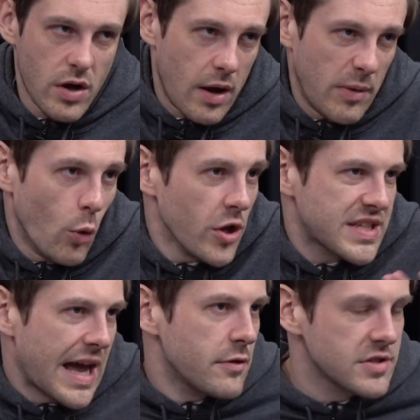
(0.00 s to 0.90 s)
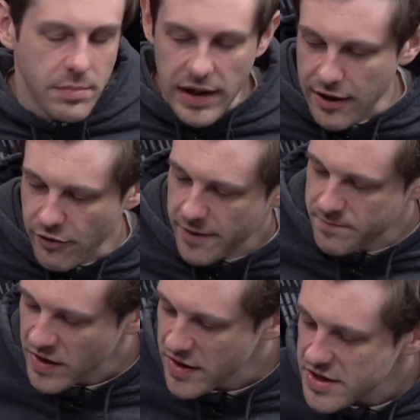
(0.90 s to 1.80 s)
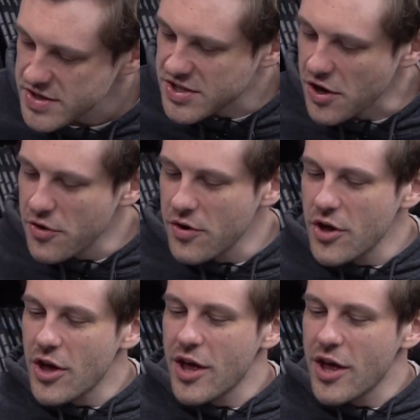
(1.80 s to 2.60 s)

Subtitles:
I mean, what's counterplay, right? So